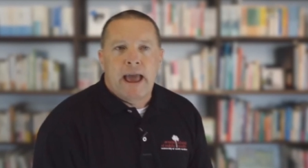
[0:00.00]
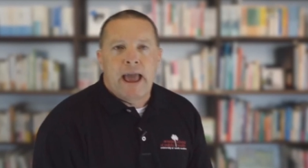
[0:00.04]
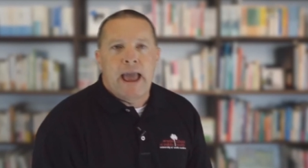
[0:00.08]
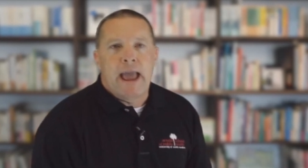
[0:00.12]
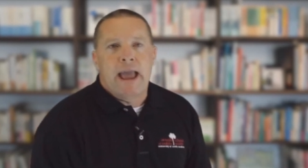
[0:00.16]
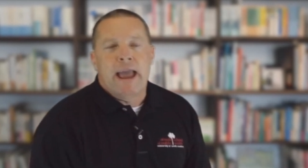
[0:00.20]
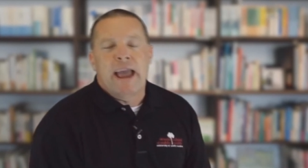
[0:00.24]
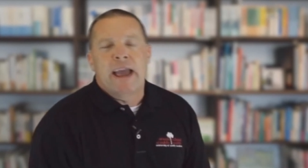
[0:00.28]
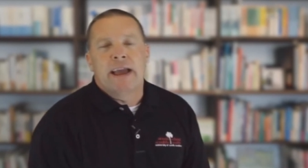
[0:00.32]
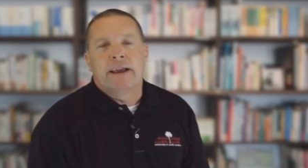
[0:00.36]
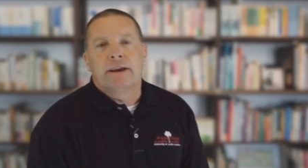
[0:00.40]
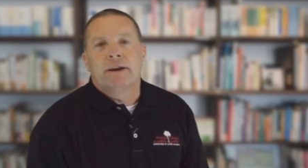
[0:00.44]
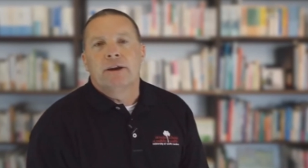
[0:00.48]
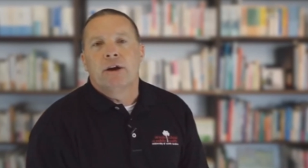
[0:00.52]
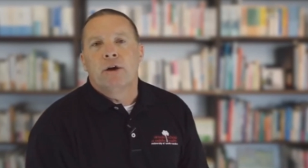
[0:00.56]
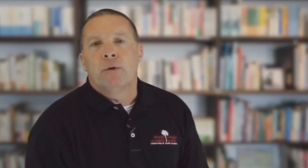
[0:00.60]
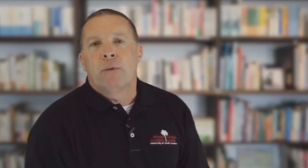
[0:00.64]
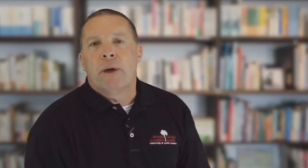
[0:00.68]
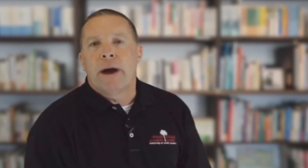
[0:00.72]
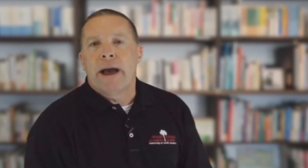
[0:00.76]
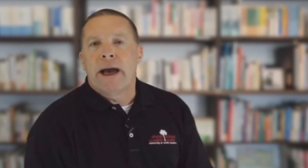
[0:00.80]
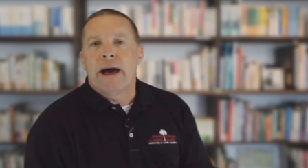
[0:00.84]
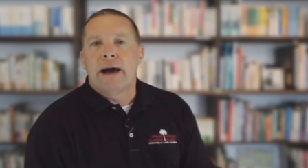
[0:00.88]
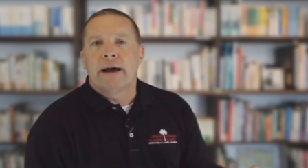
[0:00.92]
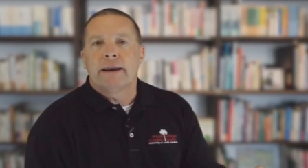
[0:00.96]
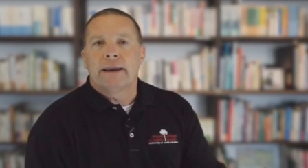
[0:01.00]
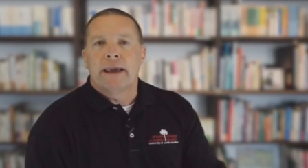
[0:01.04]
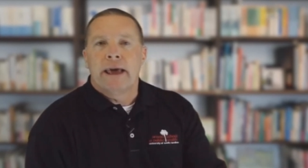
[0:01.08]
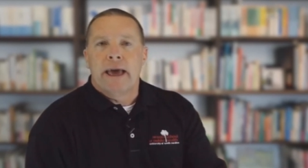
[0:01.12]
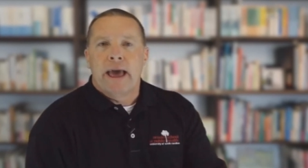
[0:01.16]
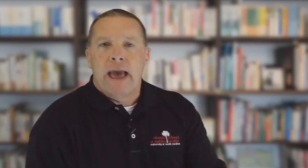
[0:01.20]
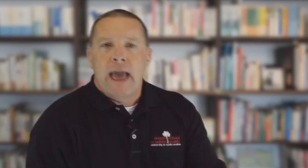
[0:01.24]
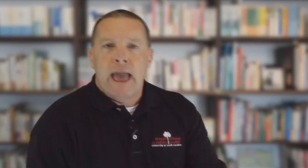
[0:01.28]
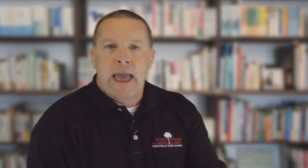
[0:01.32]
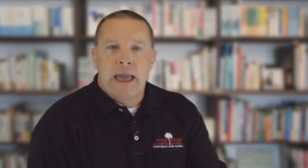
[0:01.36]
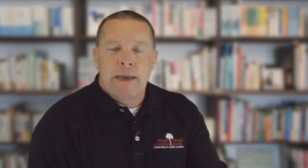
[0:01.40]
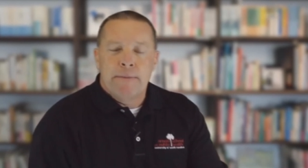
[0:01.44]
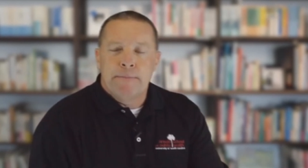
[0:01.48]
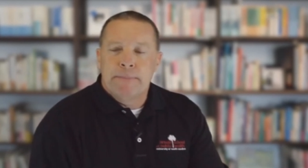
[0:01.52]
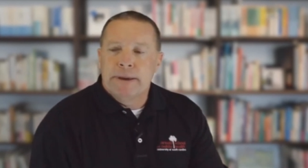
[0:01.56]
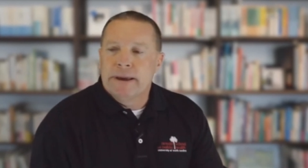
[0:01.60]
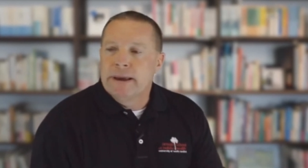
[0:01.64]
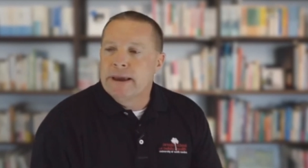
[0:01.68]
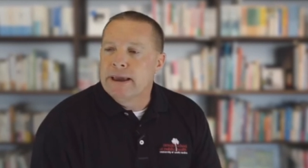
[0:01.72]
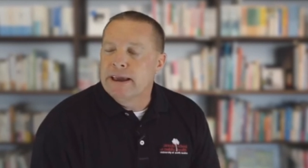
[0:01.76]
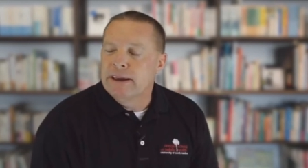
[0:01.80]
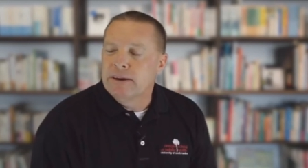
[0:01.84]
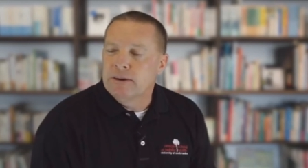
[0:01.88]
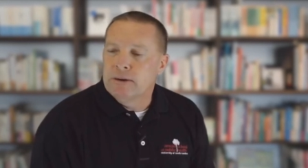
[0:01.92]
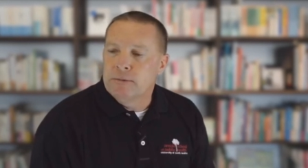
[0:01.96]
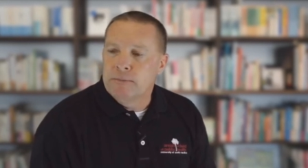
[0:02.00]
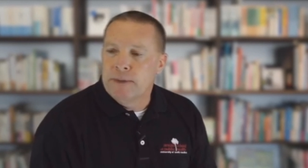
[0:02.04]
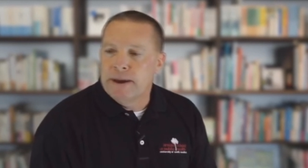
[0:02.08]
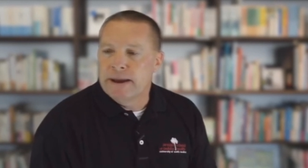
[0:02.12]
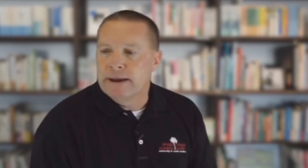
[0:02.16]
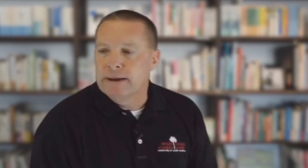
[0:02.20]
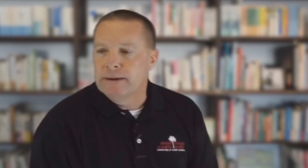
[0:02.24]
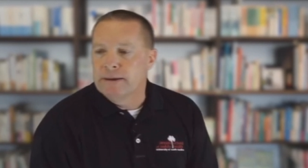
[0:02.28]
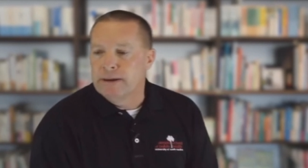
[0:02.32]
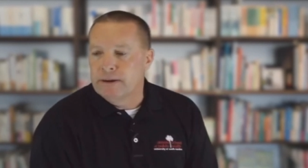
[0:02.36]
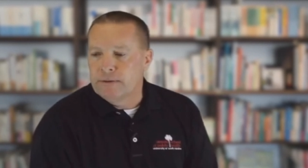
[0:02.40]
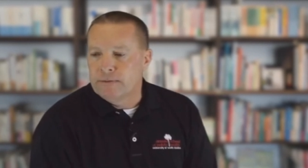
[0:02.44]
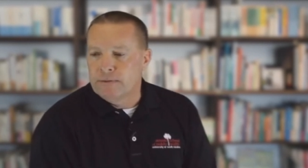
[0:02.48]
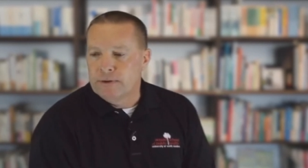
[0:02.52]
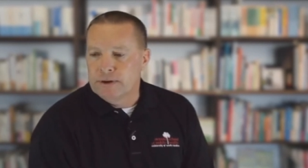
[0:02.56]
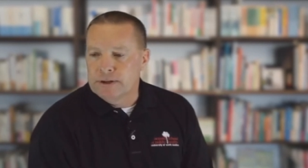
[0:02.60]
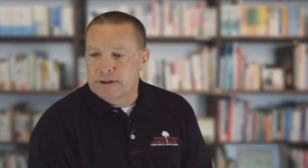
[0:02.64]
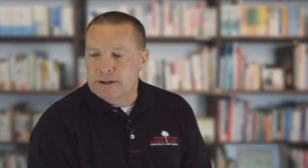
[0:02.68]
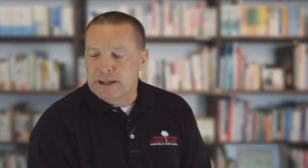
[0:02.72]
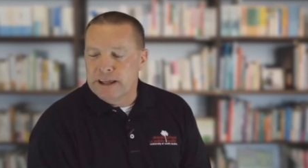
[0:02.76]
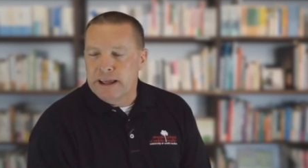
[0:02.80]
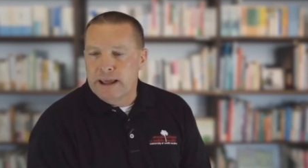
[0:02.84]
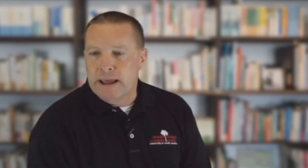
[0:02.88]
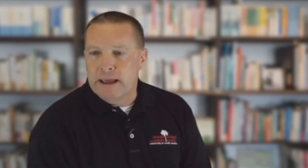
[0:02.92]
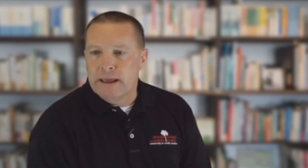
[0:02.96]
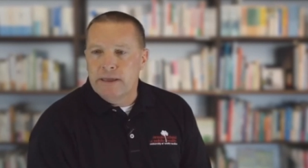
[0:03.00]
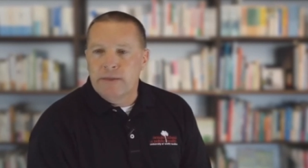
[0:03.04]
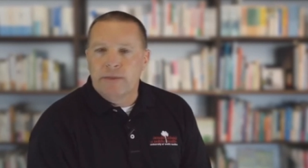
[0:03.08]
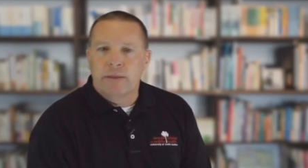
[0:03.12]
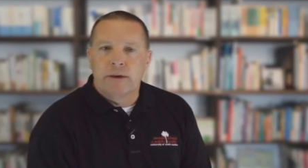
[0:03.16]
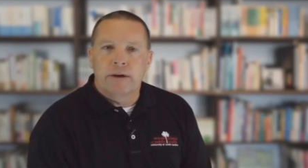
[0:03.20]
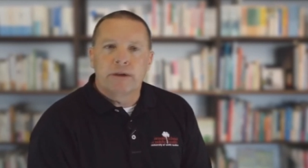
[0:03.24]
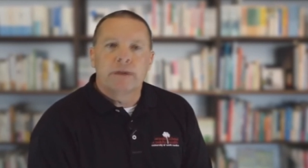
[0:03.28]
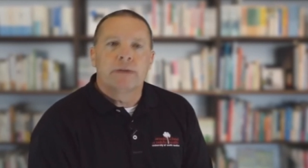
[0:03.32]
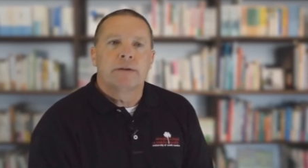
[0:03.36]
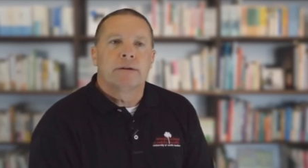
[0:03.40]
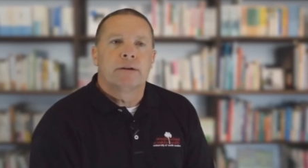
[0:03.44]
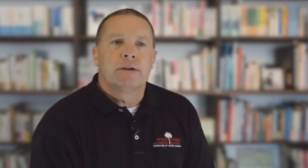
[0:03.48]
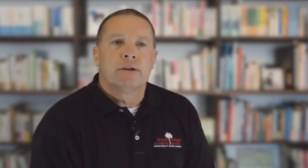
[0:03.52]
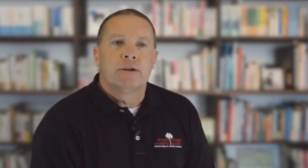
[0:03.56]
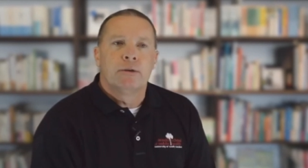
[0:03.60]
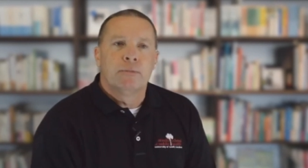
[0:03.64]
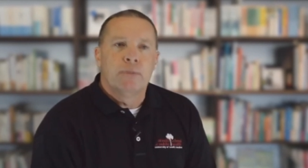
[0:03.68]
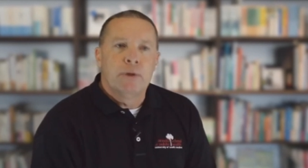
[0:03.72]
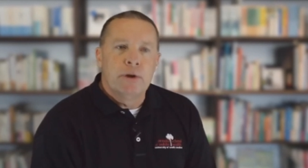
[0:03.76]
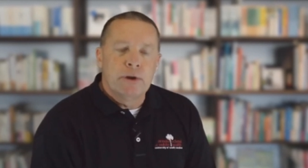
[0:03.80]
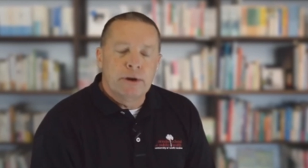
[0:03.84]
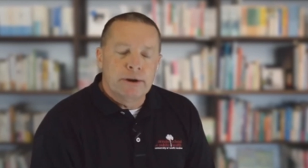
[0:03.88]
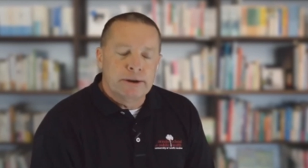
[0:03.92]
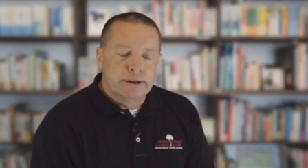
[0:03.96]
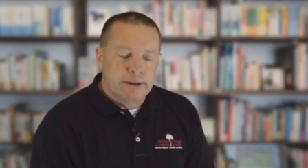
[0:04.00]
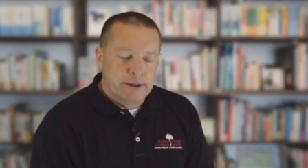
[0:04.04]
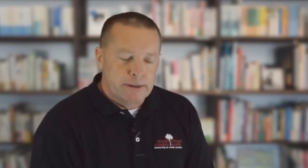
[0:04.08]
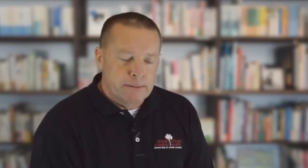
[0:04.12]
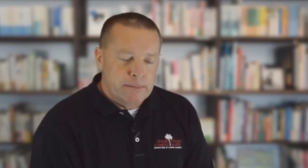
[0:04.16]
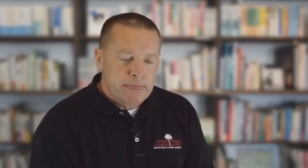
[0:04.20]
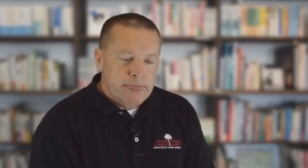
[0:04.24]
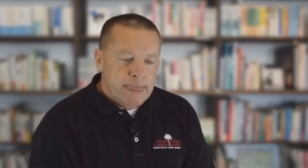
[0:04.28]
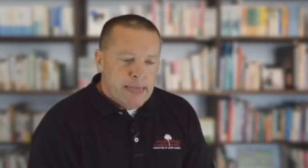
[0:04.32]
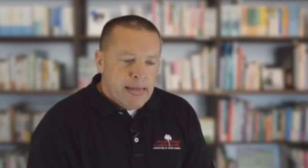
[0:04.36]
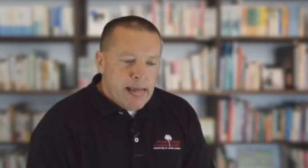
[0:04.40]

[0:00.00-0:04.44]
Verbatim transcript: and go out and begin to make a difference in the community.